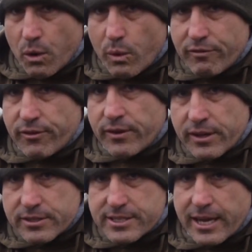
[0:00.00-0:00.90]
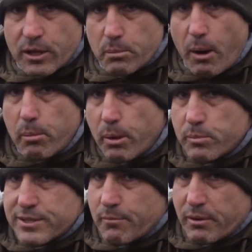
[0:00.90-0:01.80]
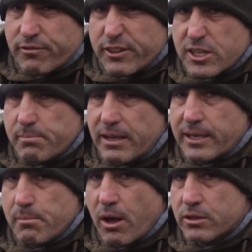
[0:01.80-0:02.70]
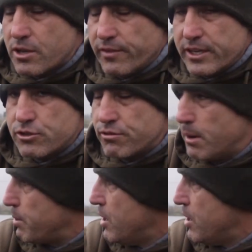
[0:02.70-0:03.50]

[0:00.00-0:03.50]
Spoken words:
with single pop-ups. I've been fishing milky malts on this trip,